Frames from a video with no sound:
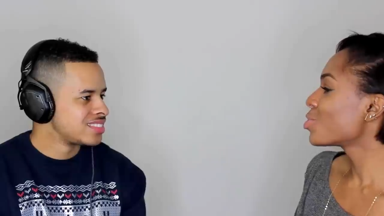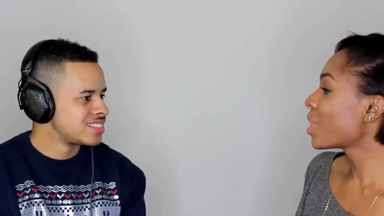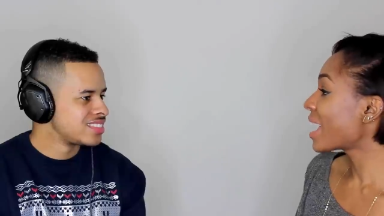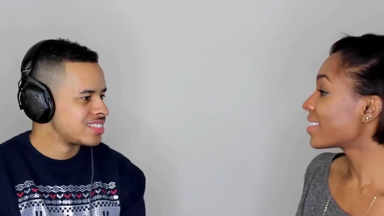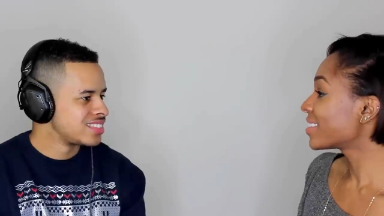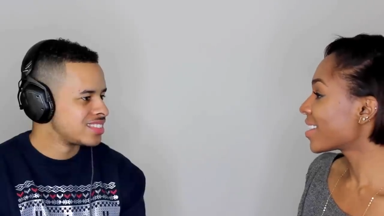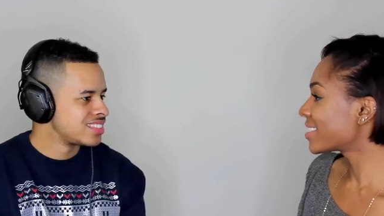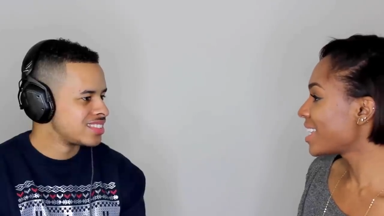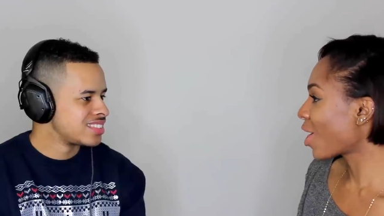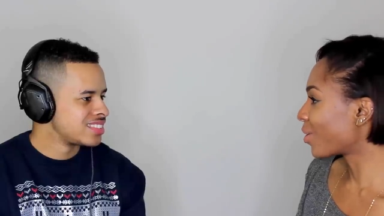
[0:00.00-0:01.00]
Speaker 1: you like
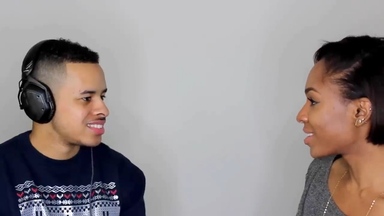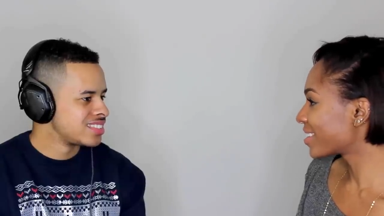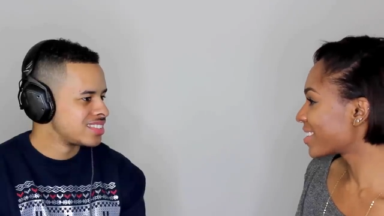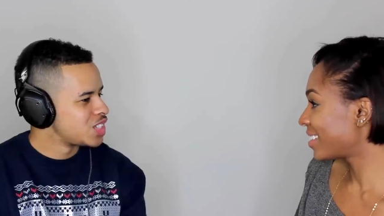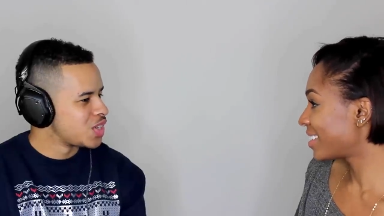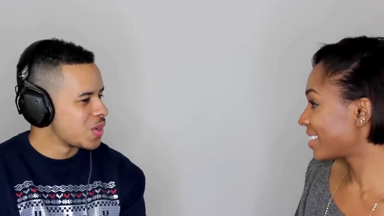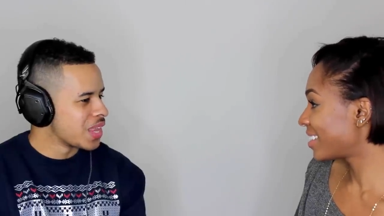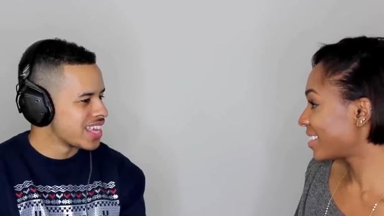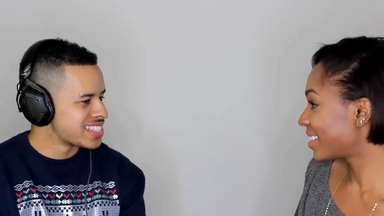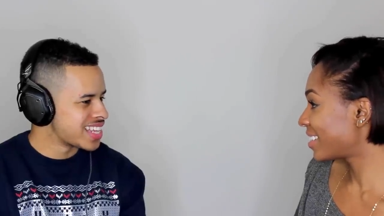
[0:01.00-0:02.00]
tuxedos.
Speaker 2: Do you
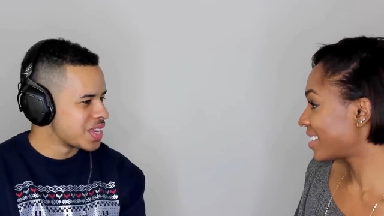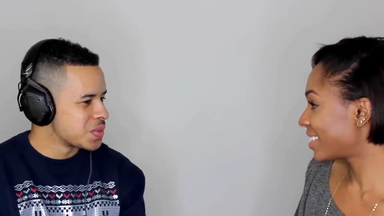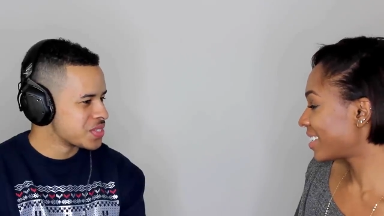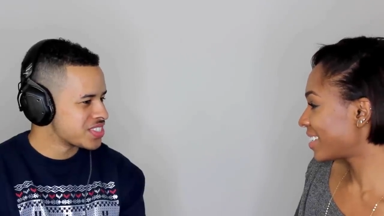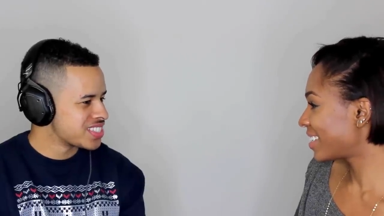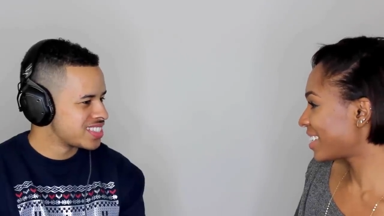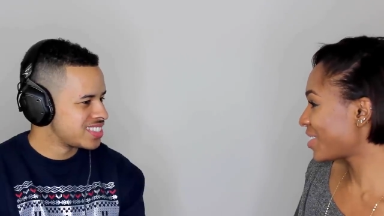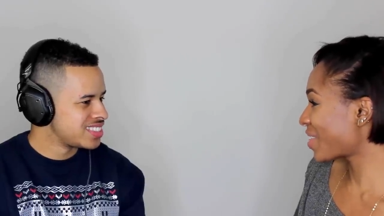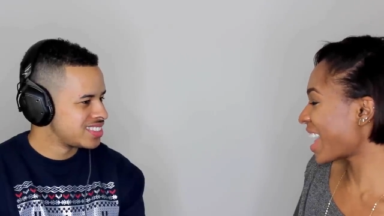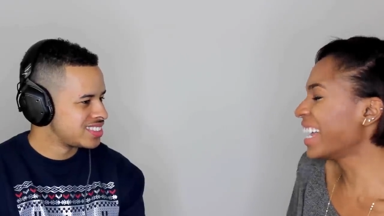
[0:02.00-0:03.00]
like Skittles?
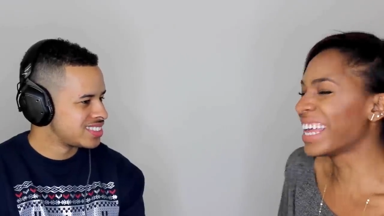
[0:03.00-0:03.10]
Speaker 1: You like...